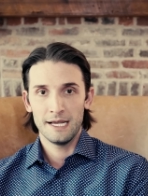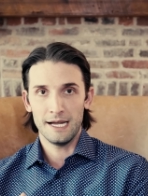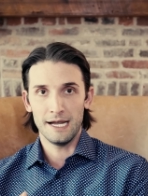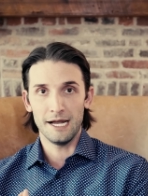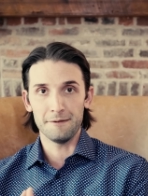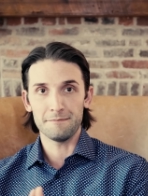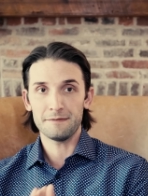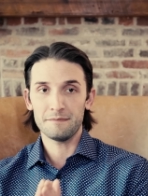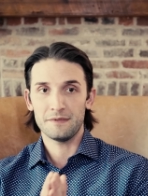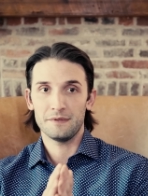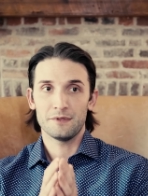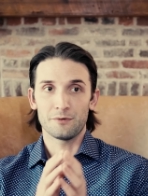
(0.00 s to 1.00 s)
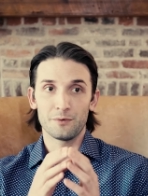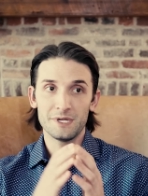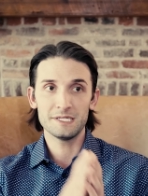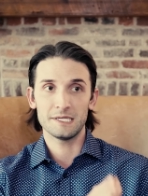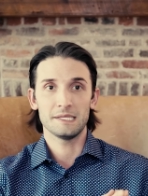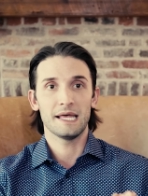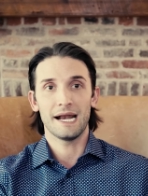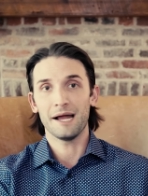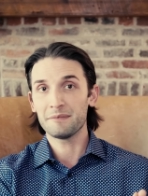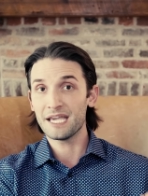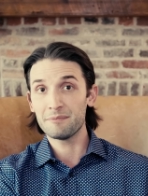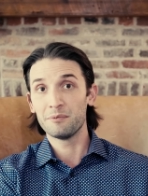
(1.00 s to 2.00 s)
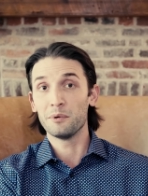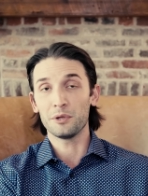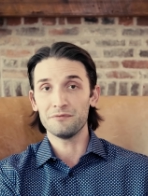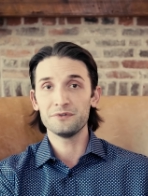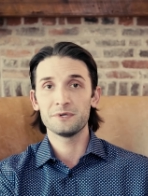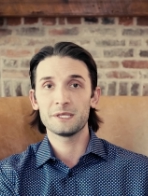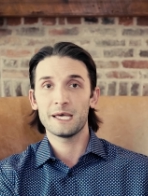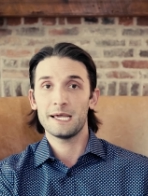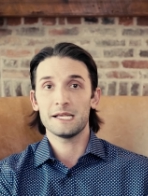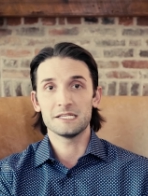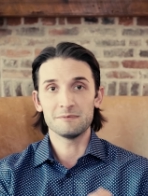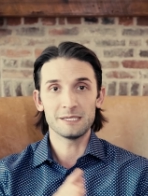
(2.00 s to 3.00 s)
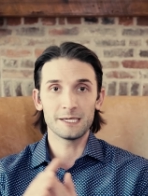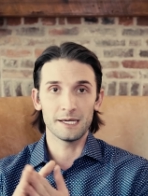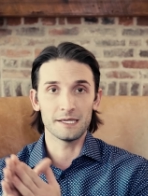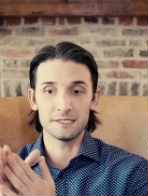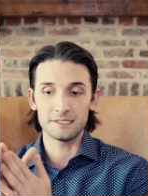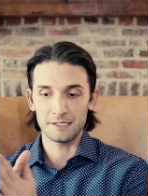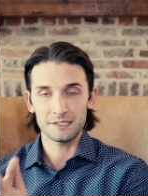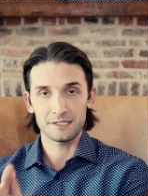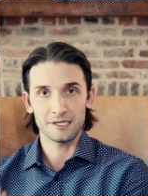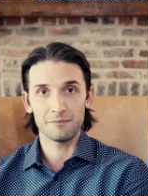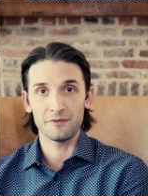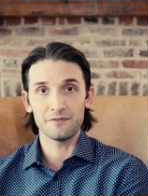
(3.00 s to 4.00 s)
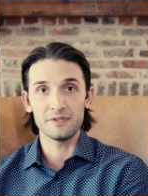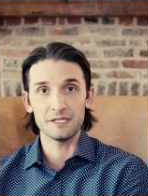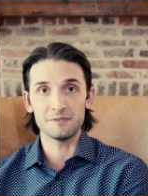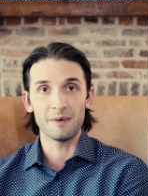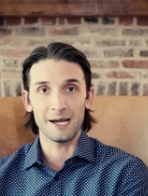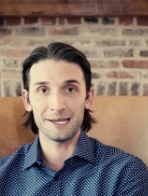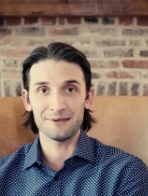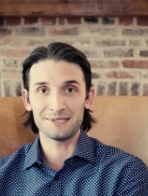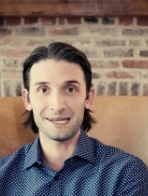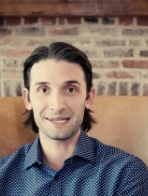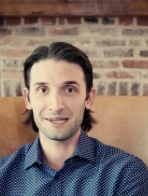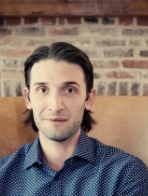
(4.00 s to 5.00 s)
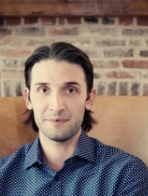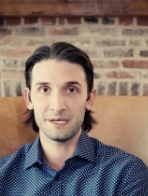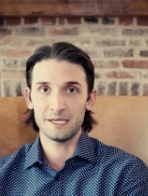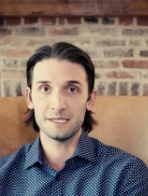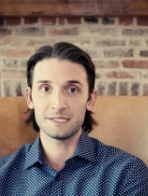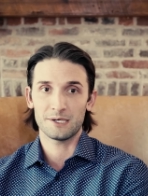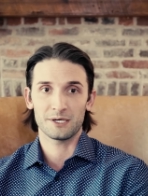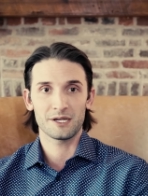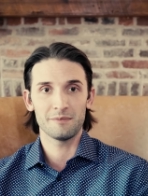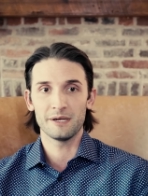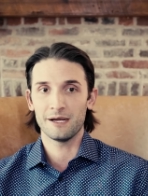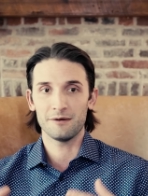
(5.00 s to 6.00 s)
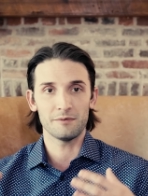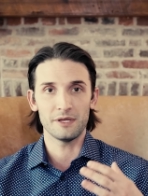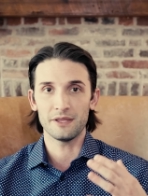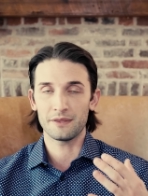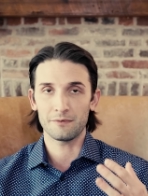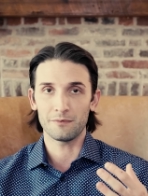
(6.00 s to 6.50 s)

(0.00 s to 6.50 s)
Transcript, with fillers: Um, the reason that I'm capable of doing that is because some of these biotech companies are coming out with